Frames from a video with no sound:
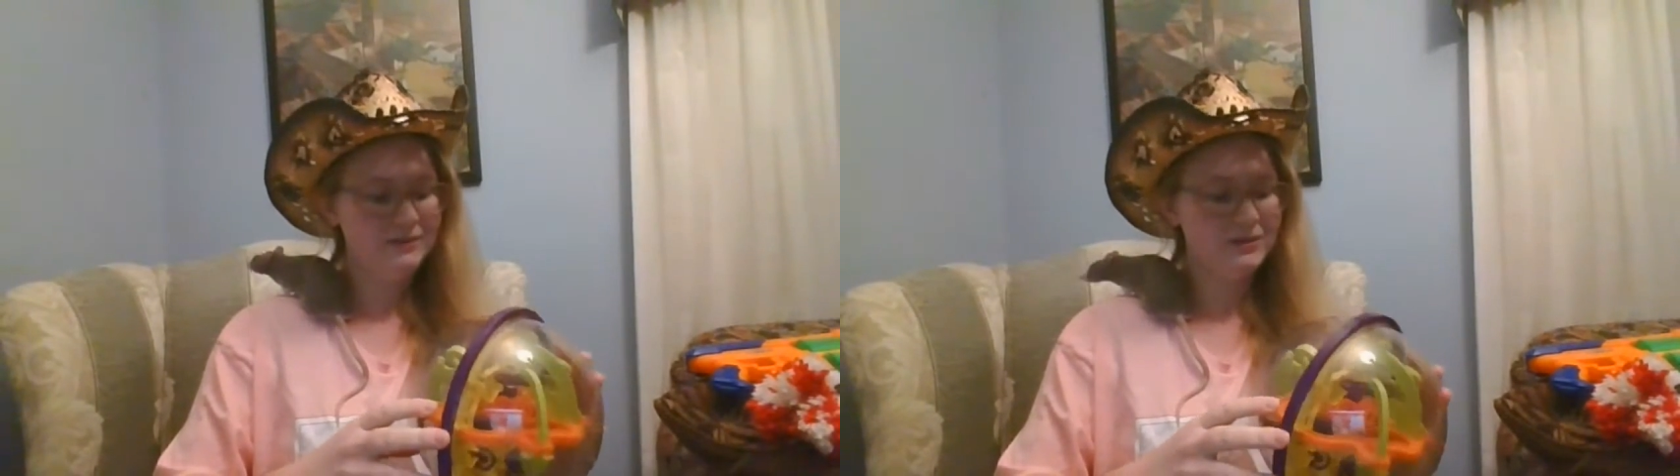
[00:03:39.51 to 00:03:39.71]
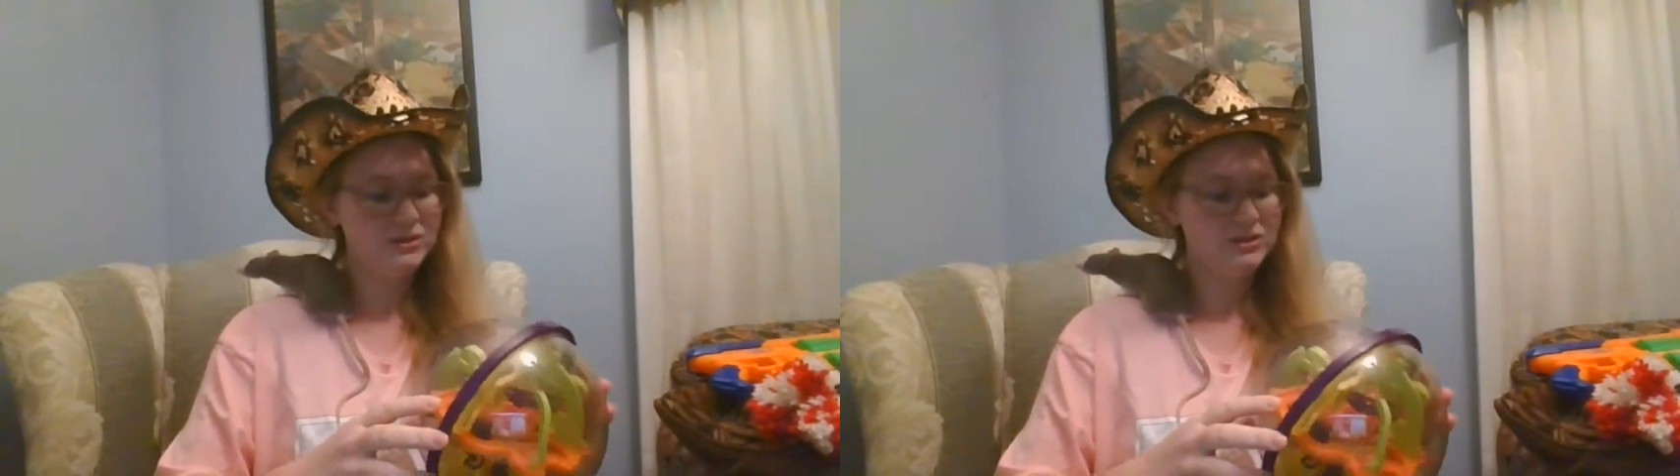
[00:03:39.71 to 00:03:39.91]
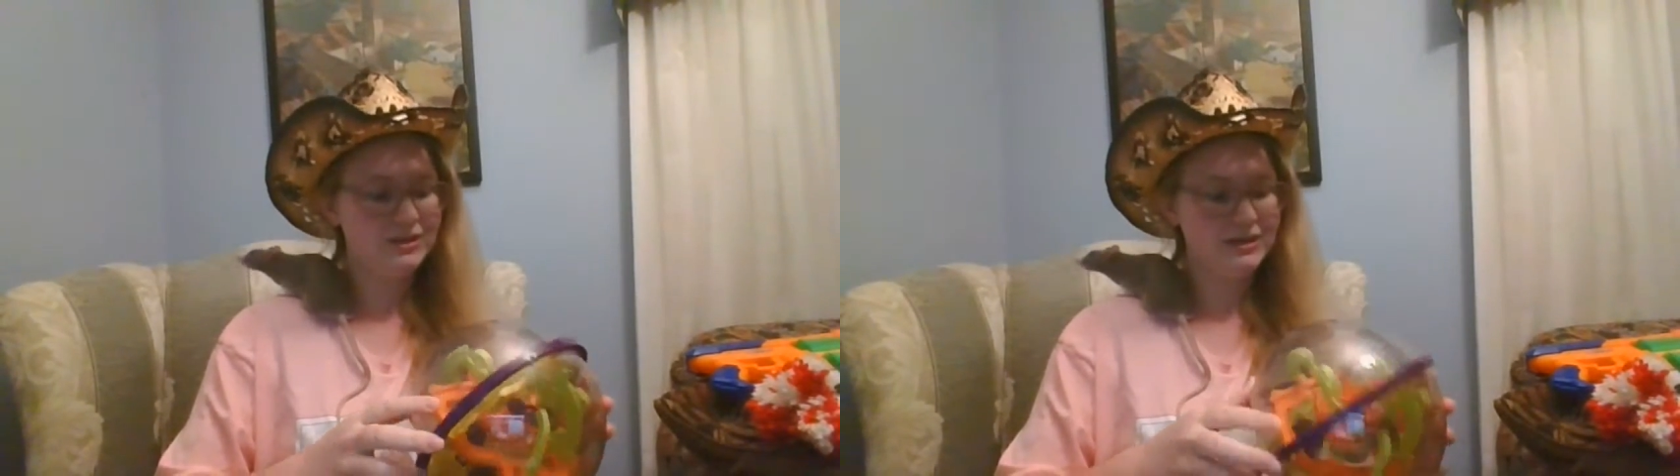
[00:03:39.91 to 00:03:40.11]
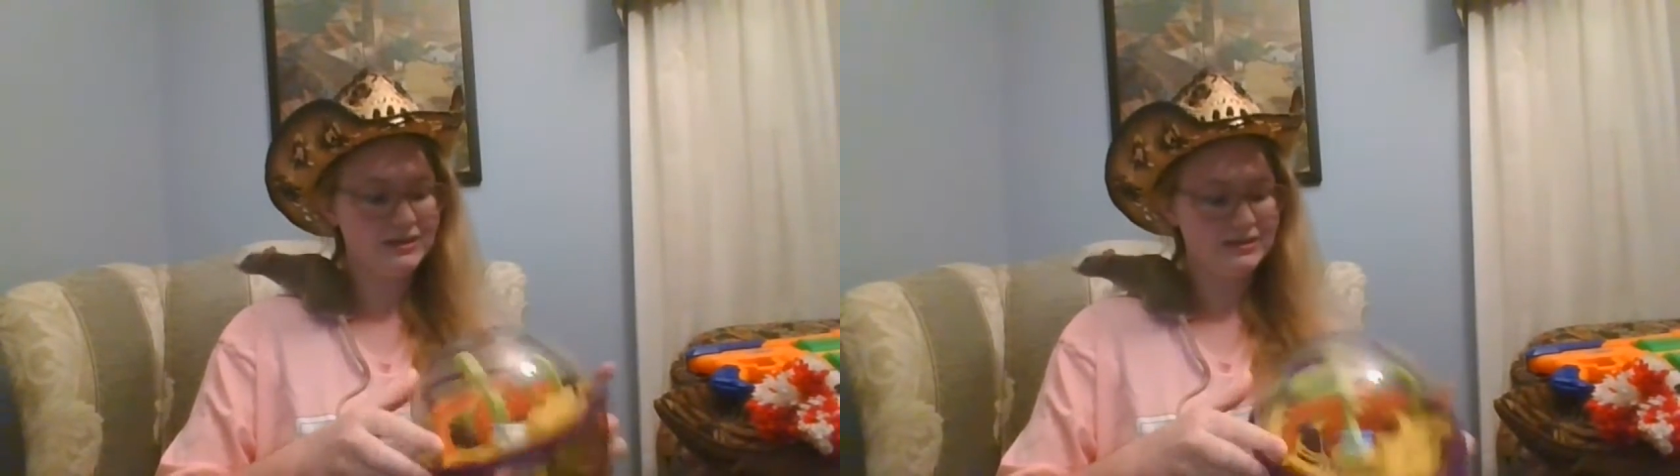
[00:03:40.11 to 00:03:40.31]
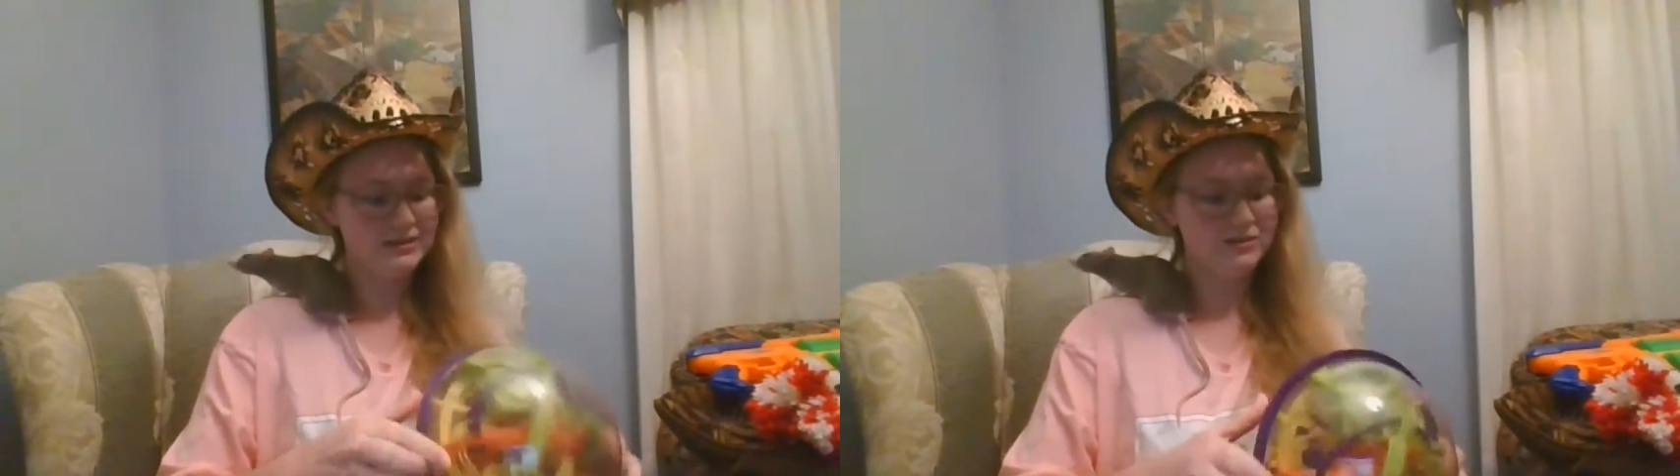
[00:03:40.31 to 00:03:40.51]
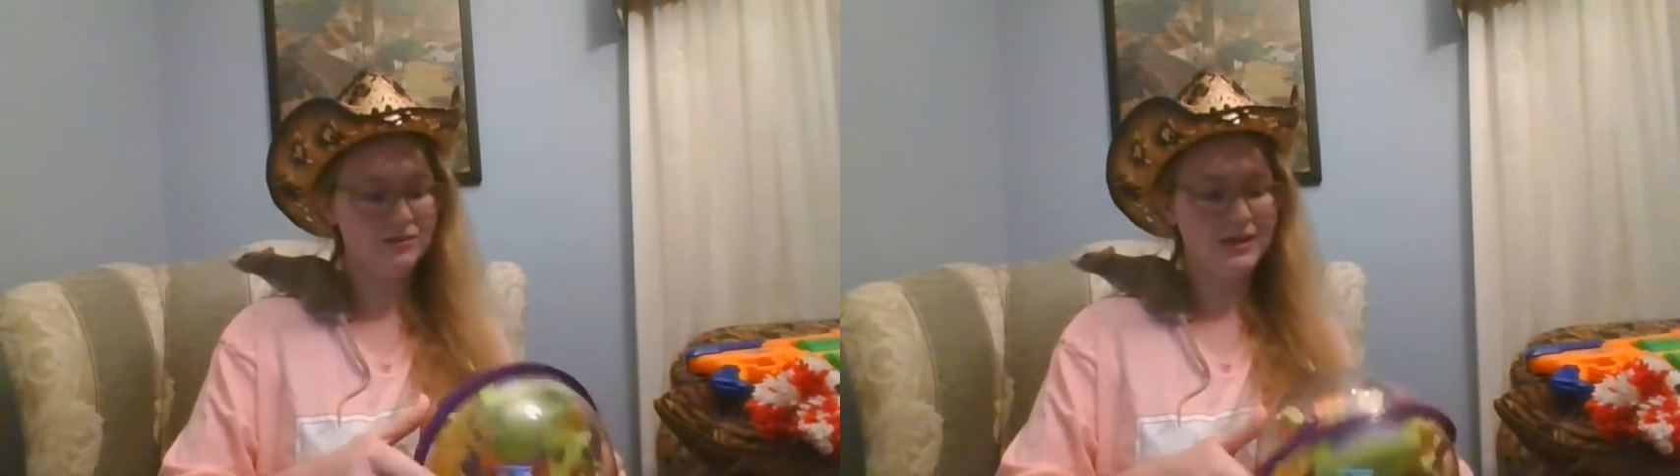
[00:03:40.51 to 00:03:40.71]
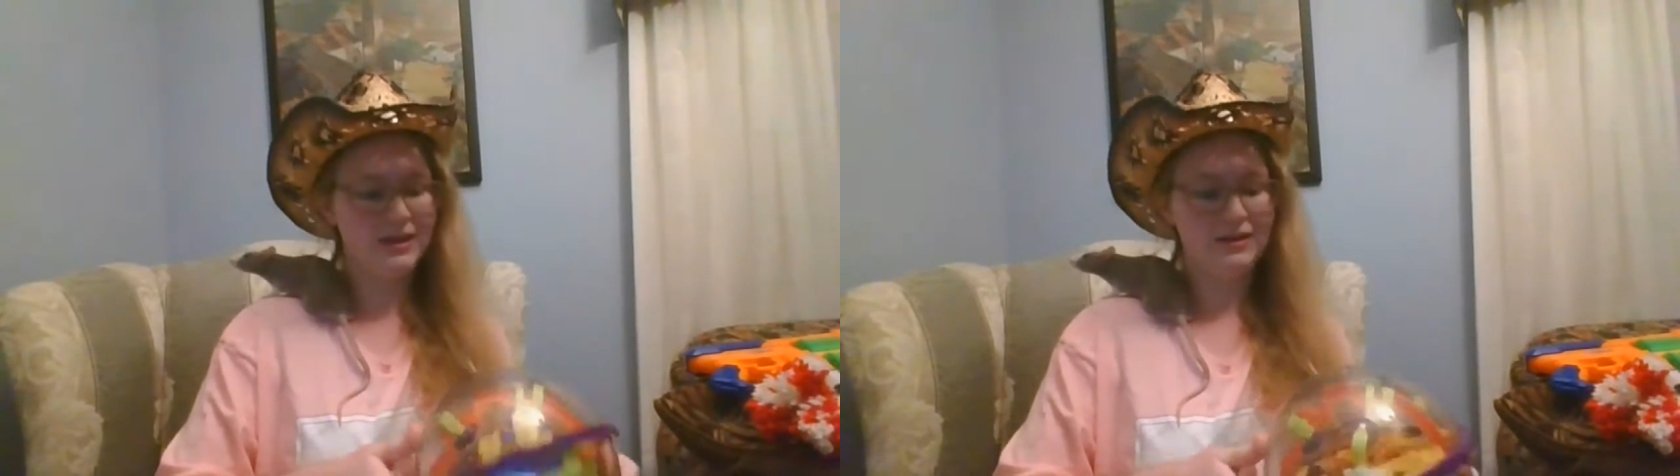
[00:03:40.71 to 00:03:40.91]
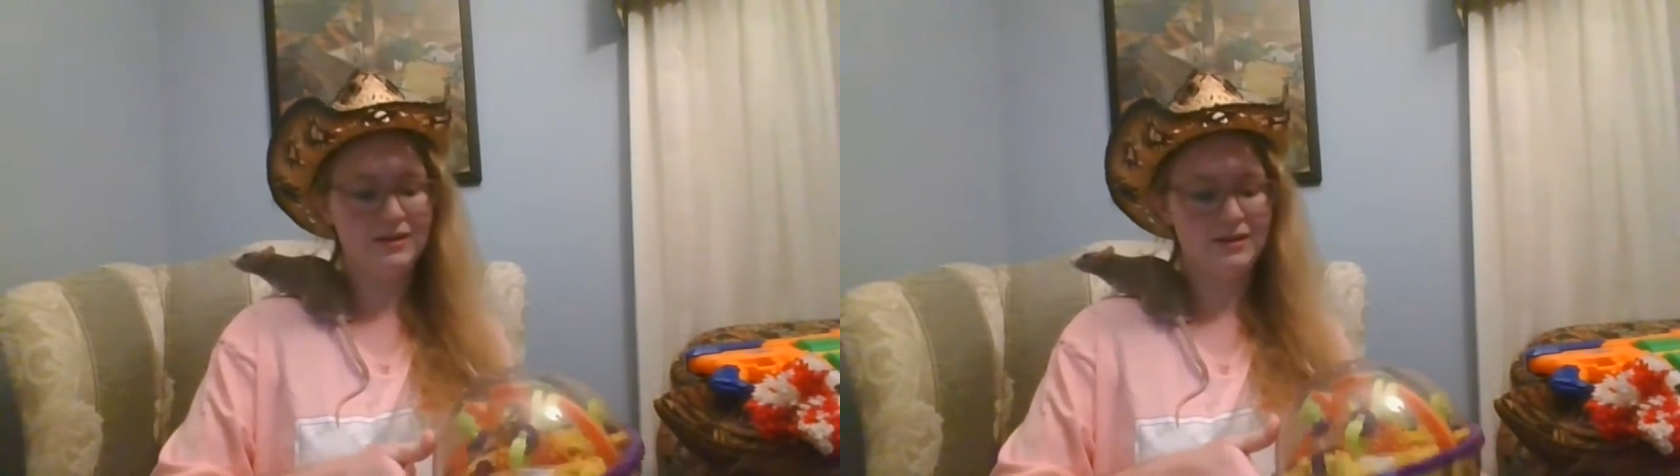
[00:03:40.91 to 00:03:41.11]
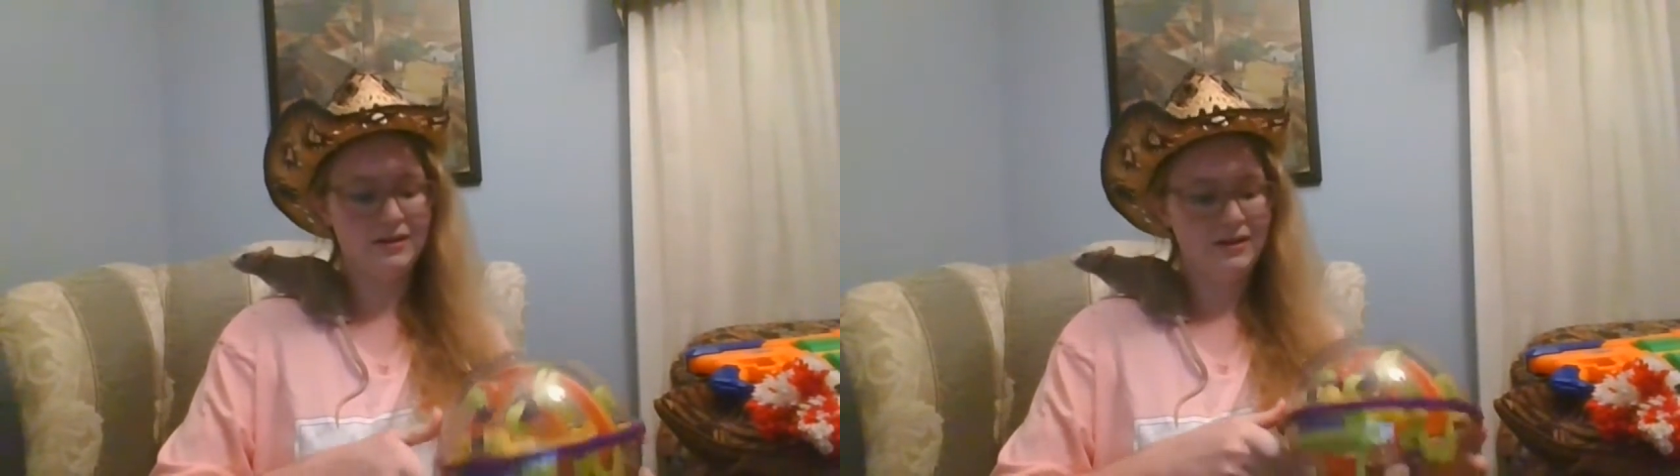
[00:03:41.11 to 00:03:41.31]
which is located